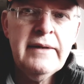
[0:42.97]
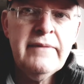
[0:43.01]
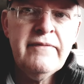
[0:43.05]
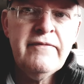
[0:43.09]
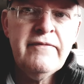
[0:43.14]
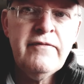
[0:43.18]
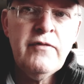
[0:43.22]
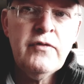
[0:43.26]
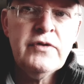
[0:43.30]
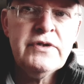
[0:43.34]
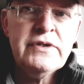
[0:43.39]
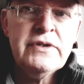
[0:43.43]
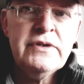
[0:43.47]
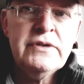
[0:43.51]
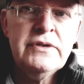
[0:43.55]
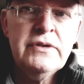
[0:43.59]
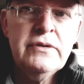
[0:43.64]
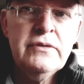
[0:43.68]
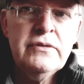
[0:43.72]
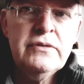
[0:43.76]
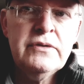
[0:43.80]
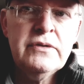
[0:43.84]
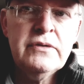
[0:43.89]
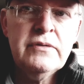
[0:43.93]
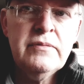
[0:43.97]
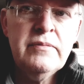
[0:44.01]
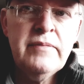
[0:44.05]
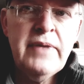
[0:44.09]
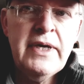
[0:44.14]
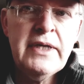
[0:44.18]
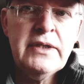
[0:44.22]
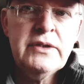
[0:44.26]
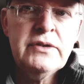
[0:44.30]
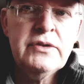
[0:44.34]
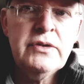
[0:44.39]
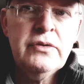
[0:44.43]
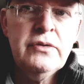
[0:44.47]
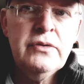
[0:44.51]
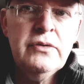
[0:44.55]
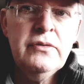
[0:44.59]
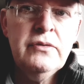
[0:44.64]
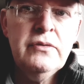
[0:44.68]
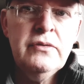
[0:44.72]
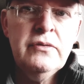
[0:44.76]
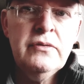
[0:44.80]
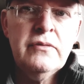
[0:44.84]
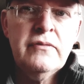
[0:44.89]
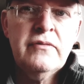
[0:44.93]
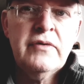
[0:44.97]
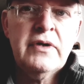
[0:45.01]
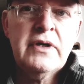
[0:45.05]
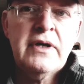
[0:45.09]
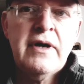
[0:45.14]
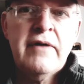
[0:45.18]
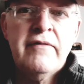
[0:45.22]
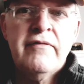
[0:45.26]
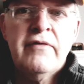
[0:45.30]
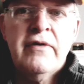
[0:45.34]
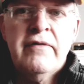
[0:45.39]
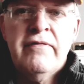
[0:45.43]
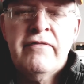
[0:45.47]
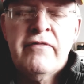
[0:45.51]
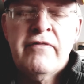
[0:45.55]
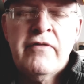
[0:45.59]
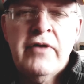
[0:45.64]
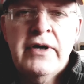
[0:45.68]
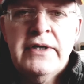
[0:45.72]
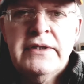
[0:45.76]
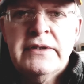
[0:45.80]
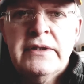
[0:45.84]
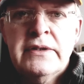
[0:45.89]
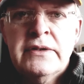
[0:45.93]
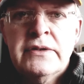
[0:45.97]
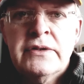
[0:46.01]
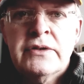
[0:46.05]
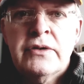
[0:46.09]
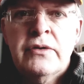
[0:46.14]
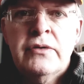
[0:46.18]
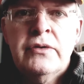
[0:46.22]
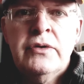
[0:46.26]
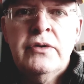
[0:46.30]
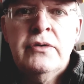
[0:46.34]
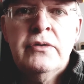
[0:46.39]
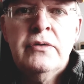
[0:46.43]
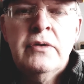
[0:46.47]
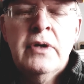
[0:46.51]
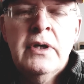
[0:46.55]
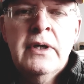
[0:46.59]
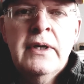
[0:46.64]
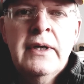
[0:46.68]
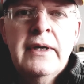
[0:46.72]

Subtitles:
forces you to make two recovery phrases. So you